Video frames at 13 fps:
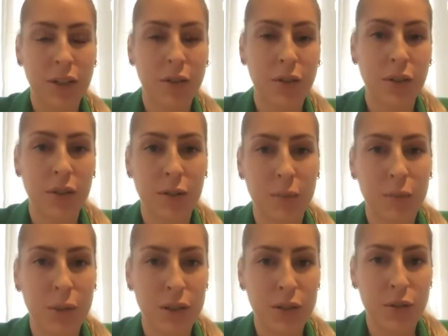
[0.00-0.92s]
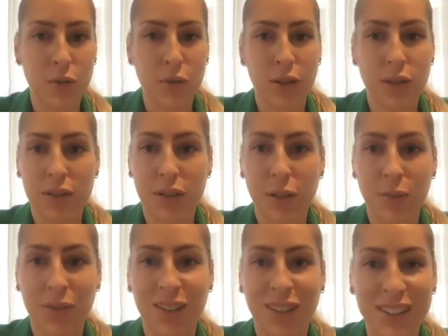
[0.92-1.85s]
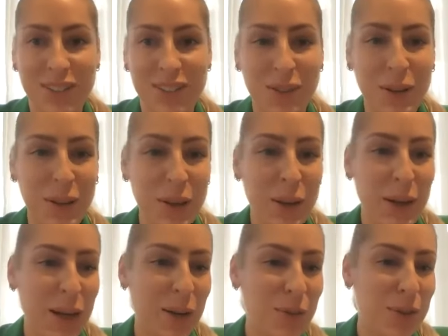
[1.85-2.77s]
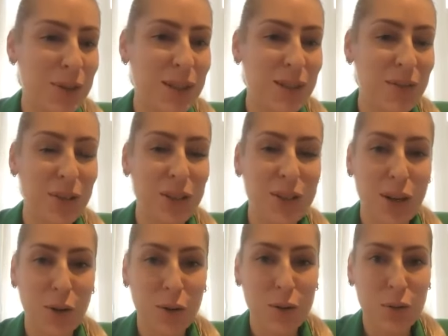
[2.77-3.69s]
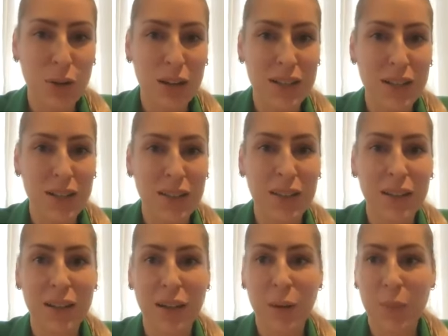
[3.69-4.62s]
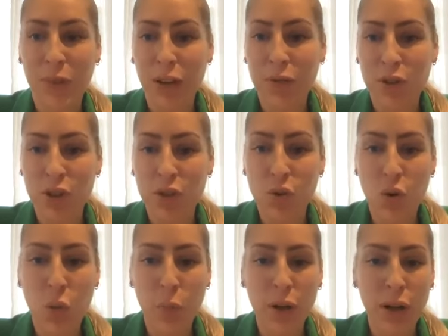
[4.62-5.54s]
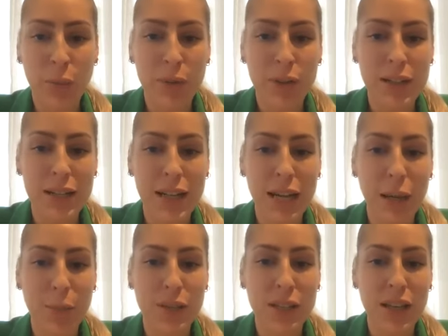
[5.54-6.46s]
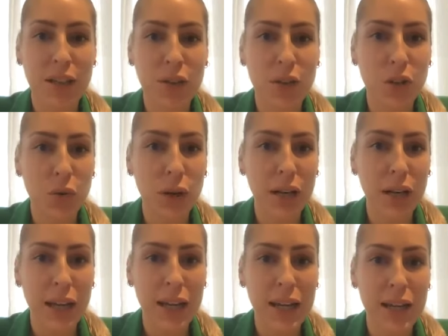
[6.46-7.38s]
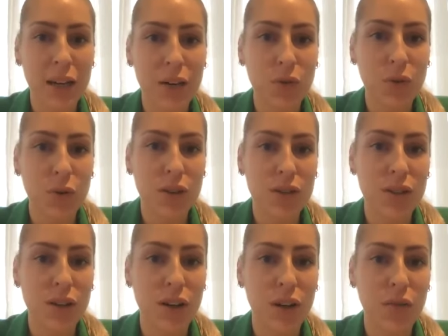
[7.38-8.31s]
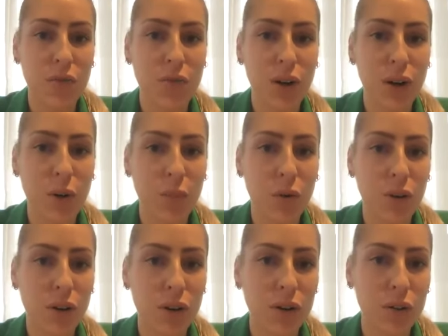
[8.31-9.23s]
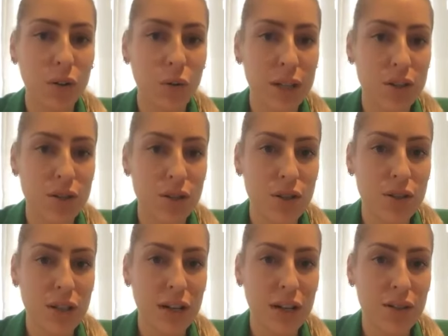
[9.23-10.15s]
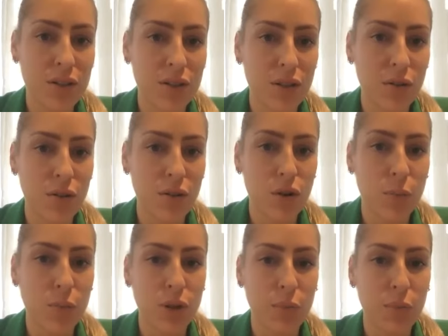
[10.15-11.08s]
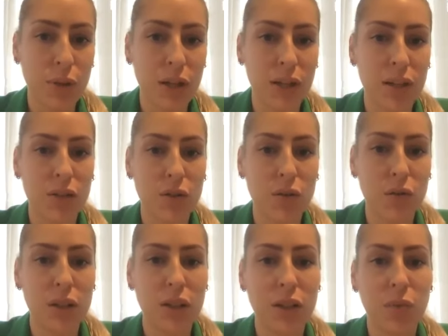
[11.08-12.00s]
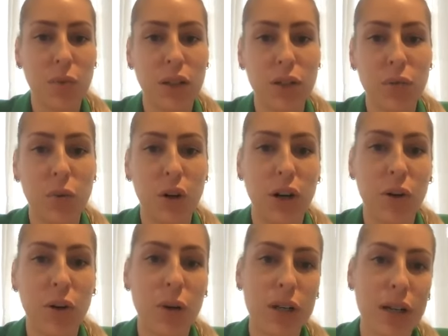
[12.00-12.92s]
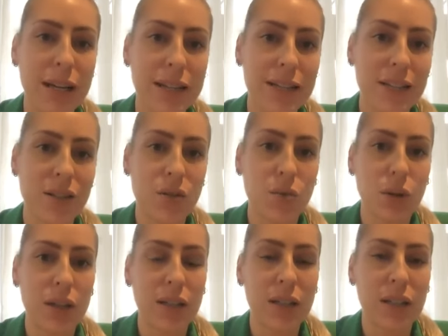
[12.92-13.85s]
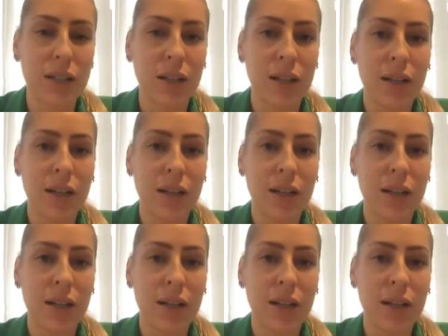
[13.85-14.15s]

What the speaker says: gonna be doing the same thing. So I would say reach out to us. I think I've just opened up at the tab saying Q&A, and I've noticed there are far more questions answered on dropshipping in the UAE. Will it work? What license do I need?